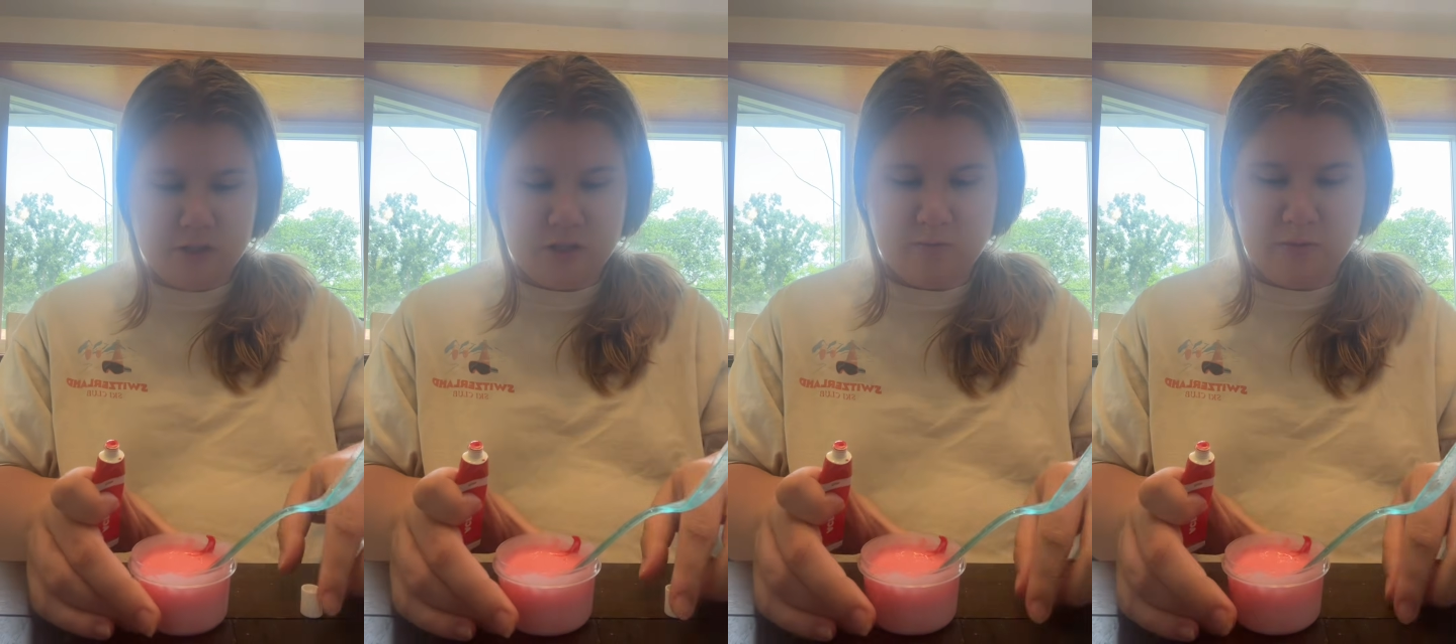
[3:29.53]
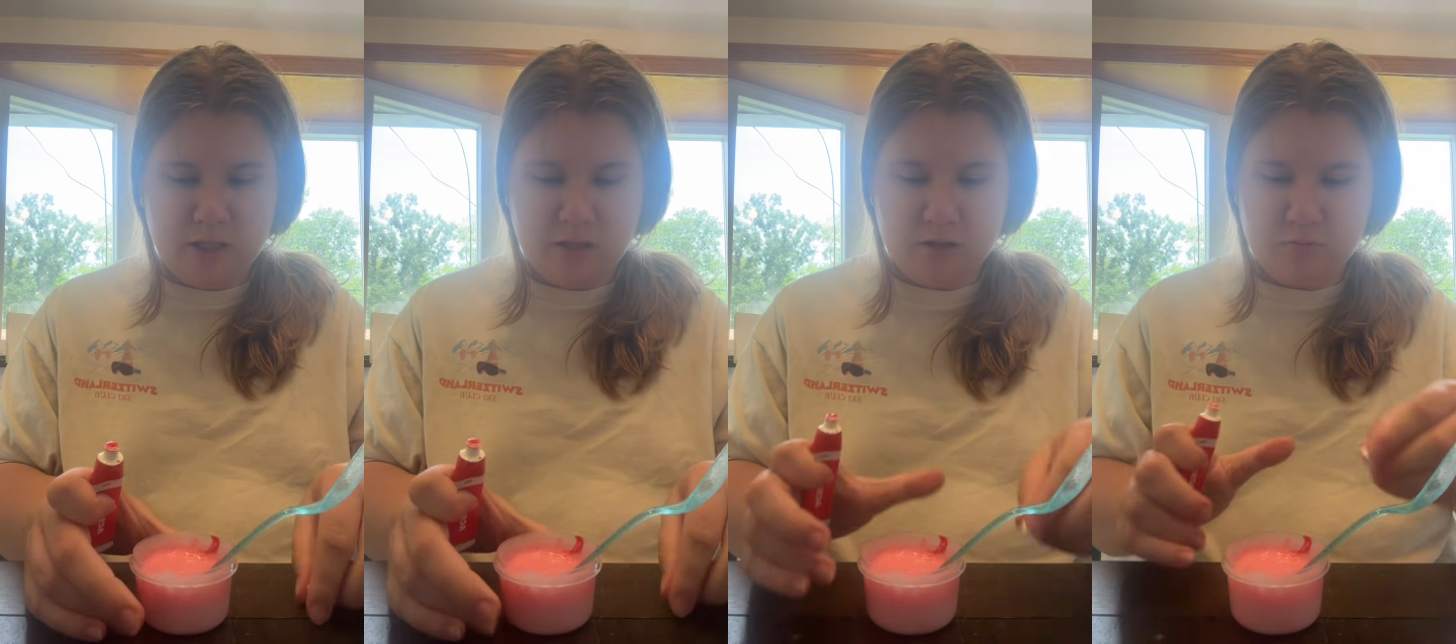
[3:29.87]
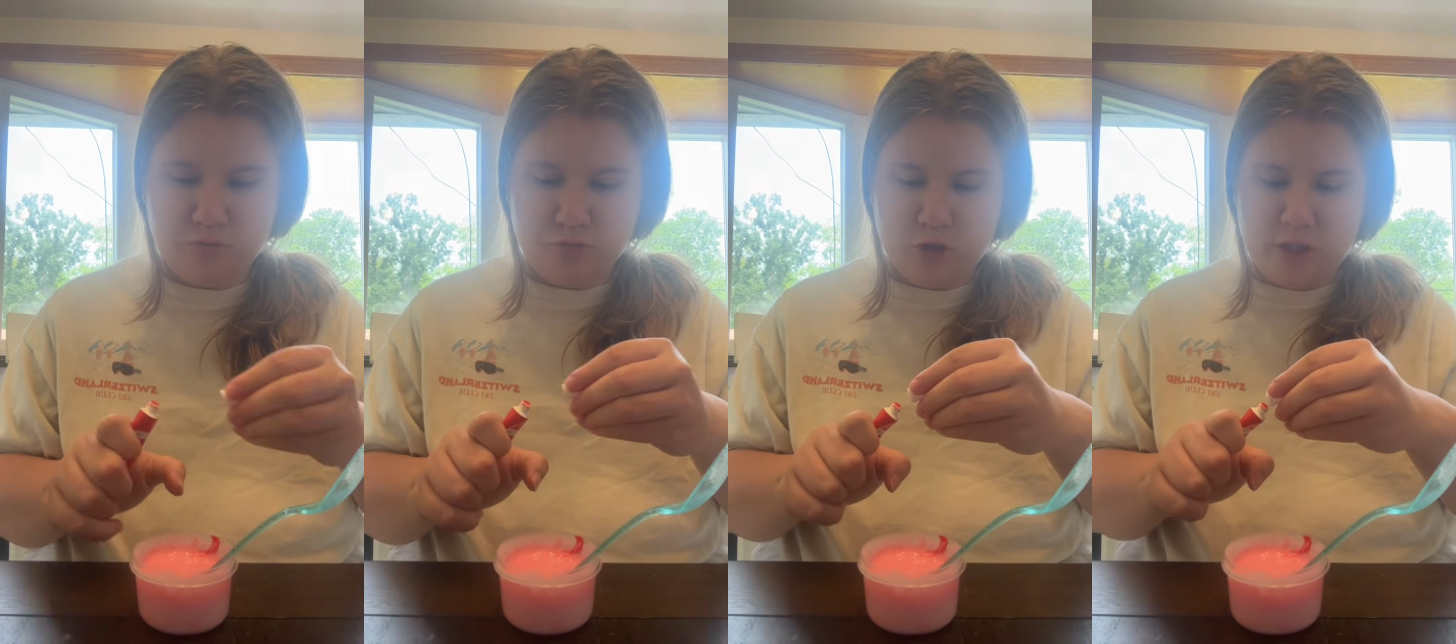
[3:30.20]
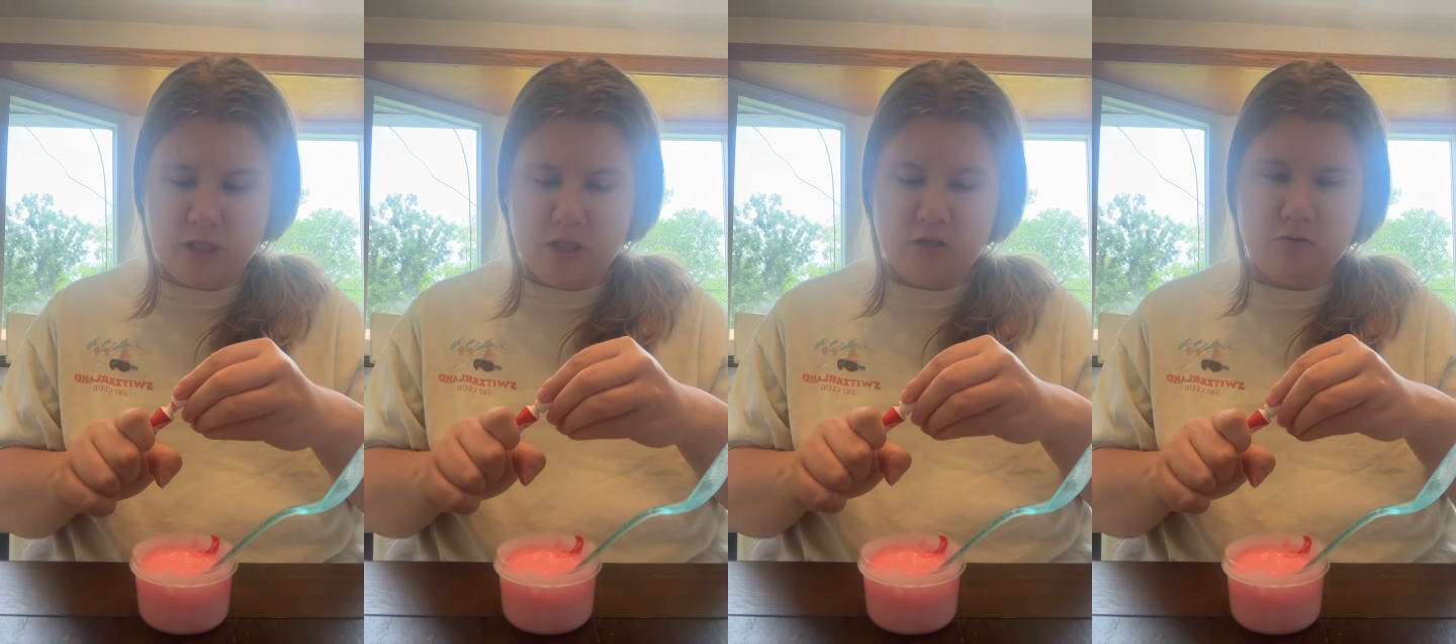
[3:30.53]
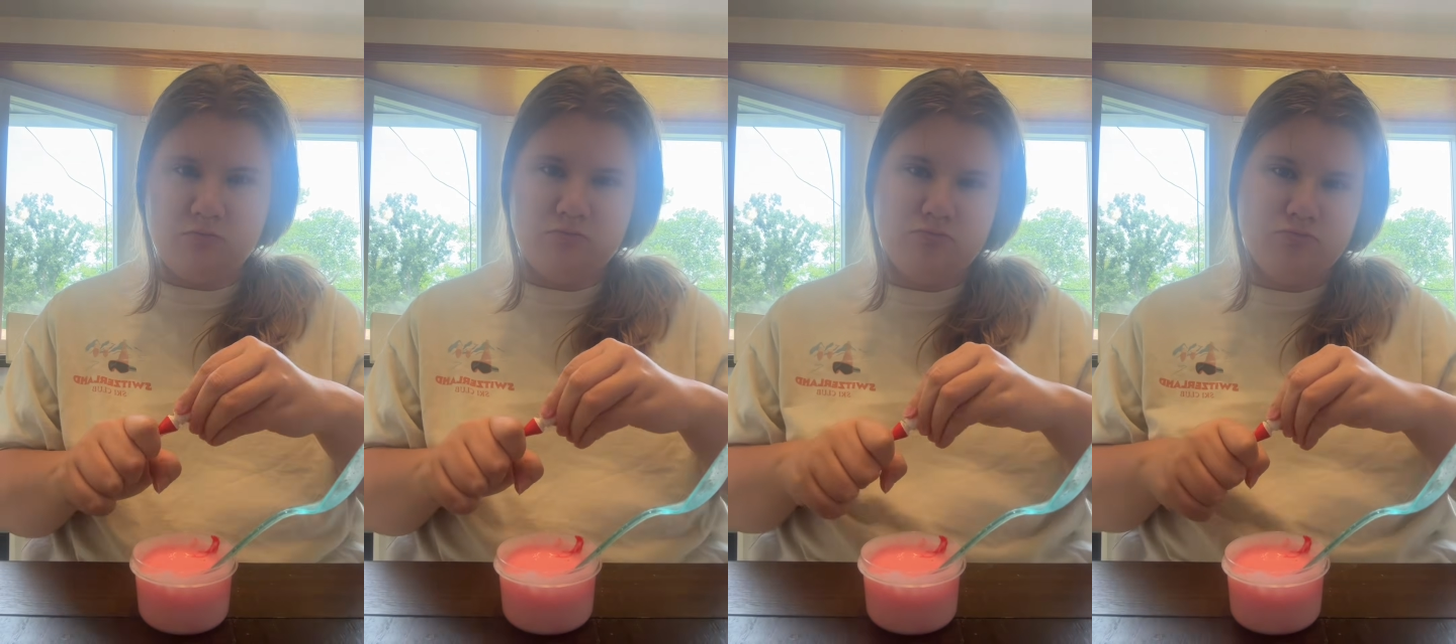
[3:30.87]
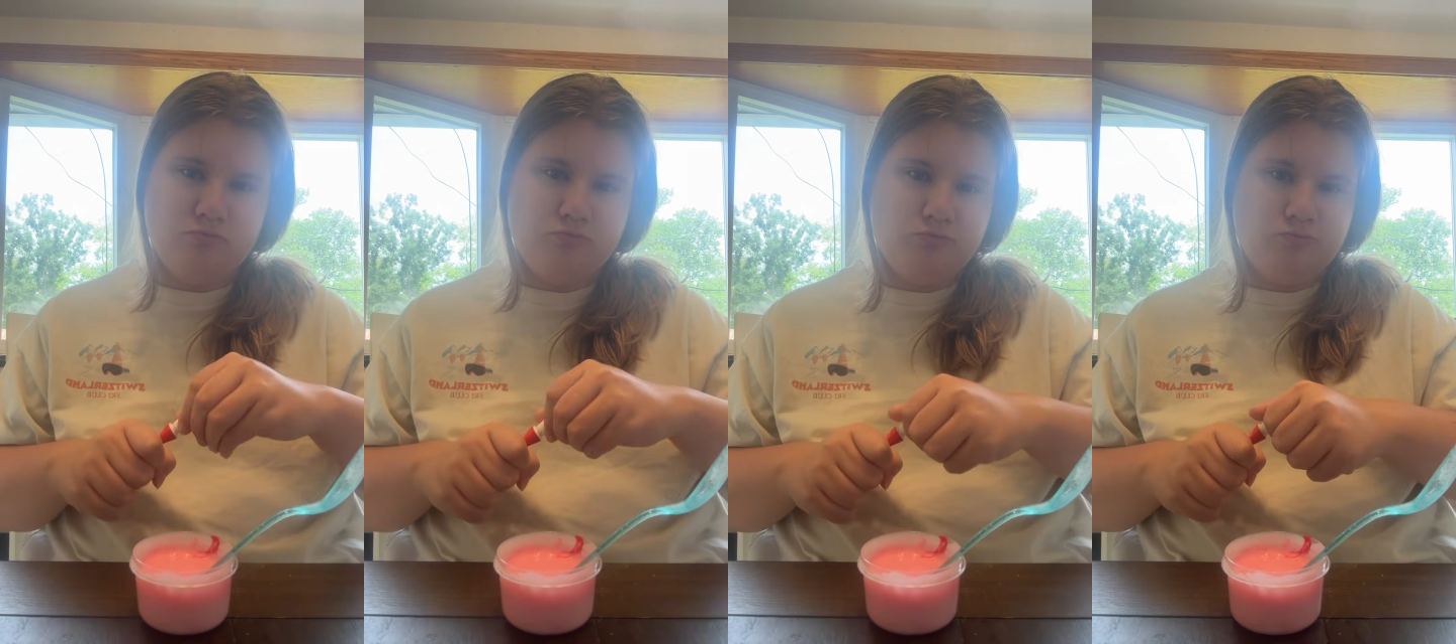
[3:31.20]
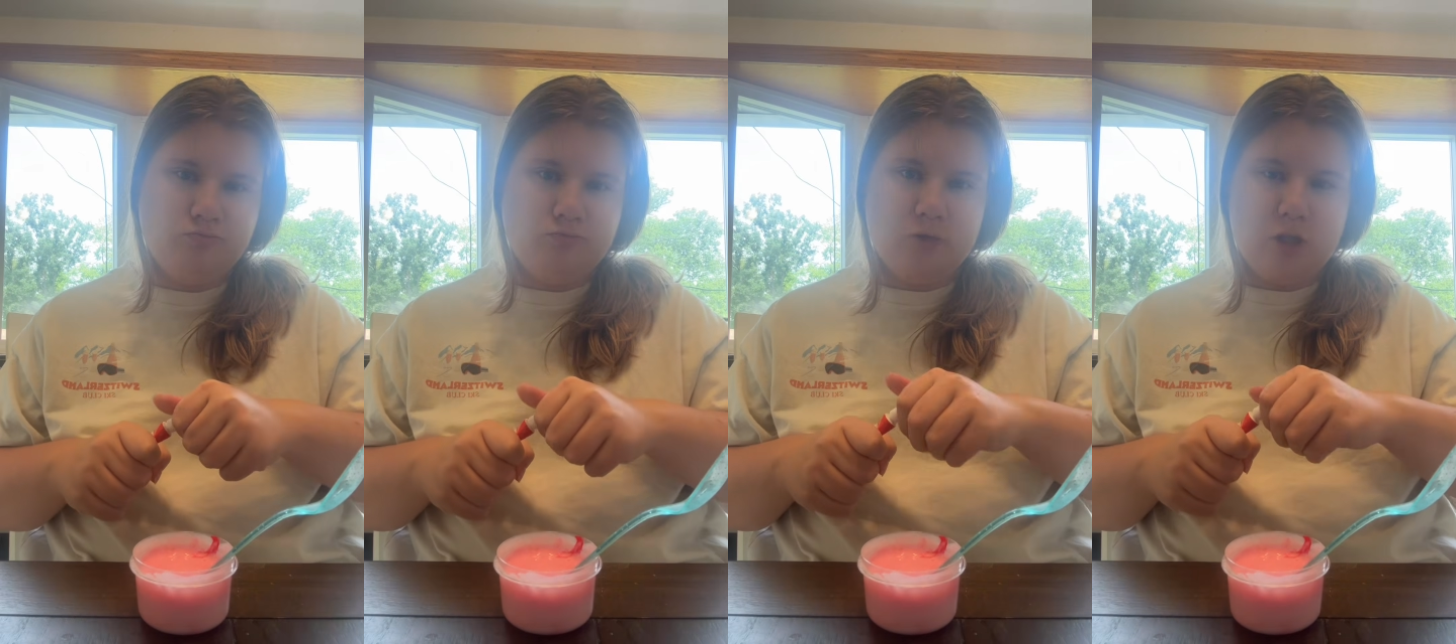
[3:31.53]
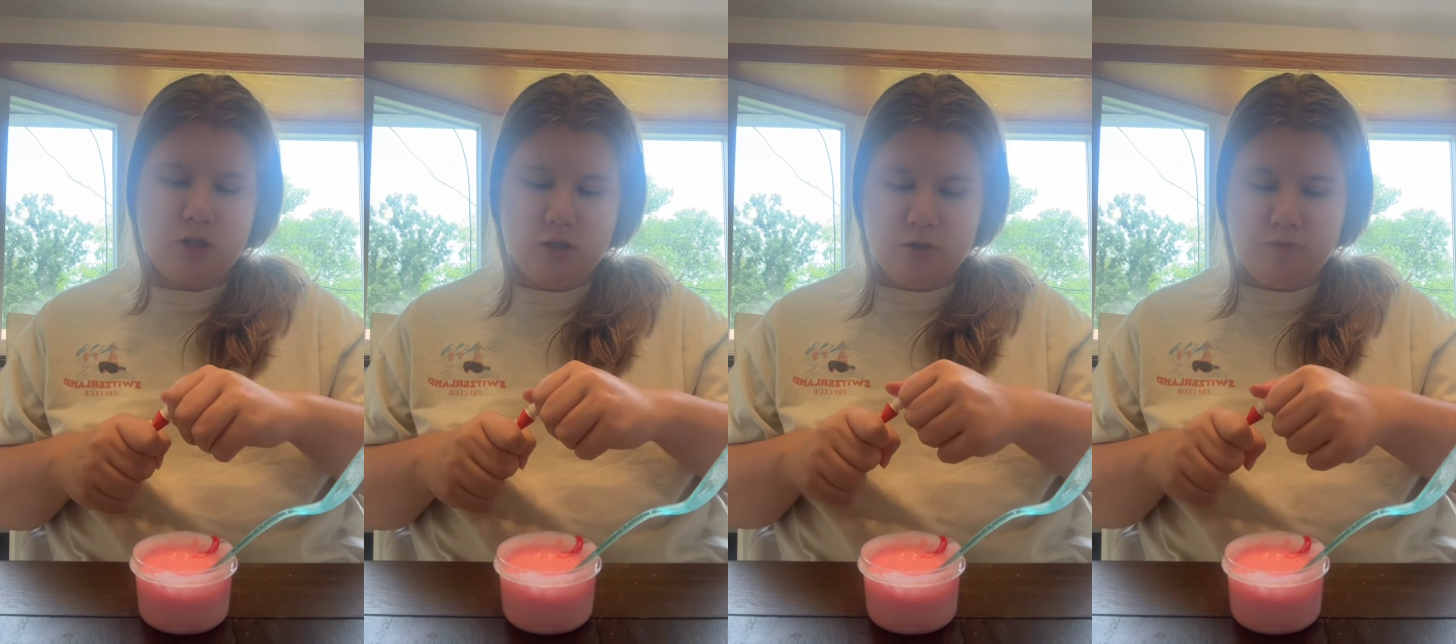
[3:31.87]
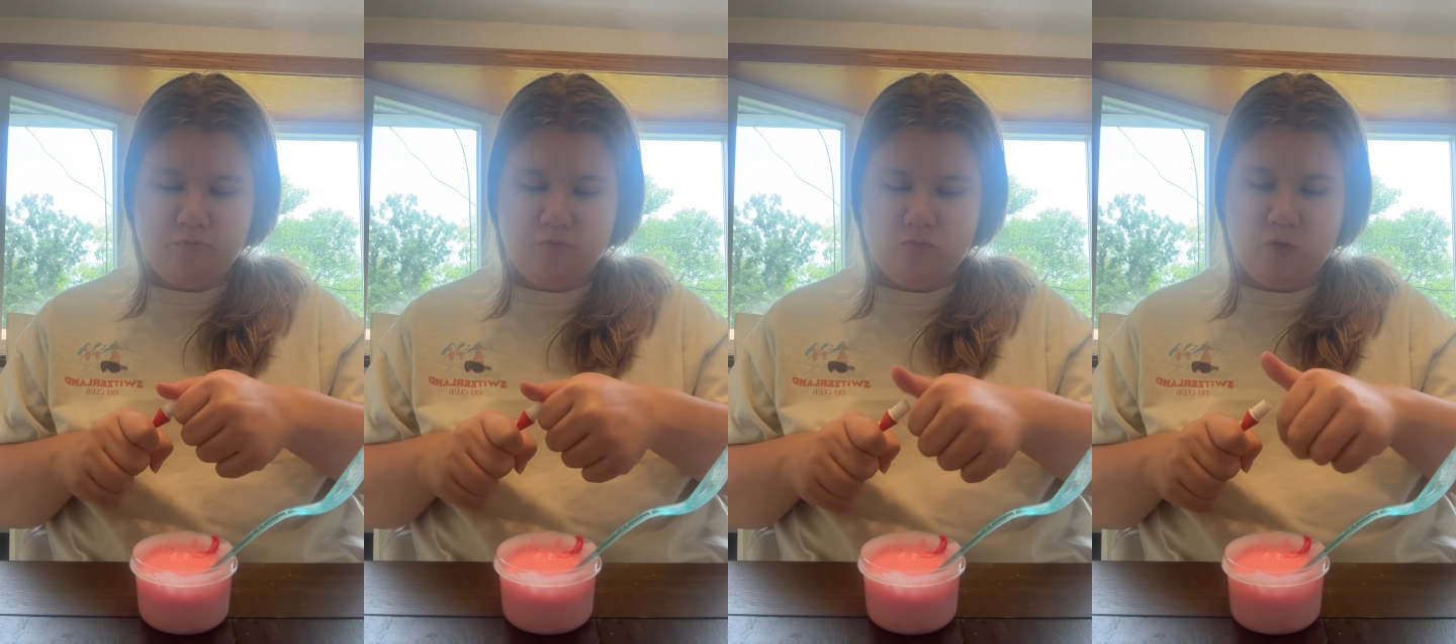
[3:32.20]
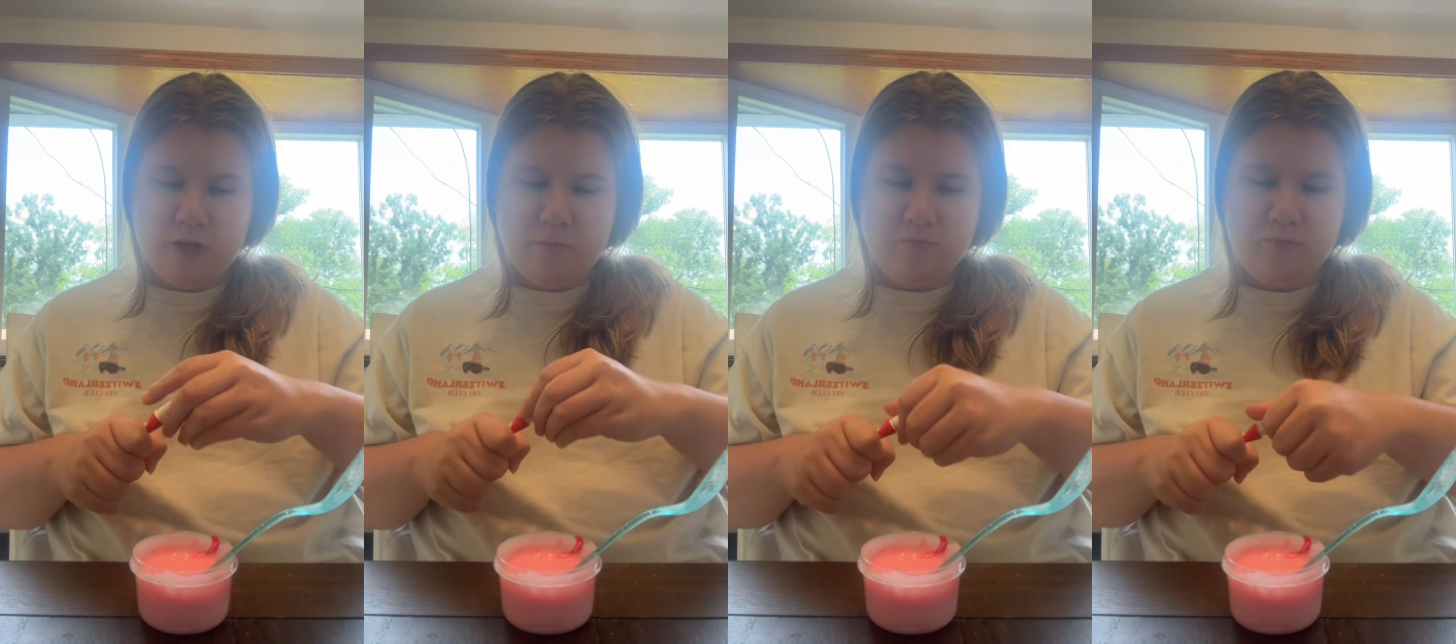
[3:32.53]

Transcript: to be a pretty color, red.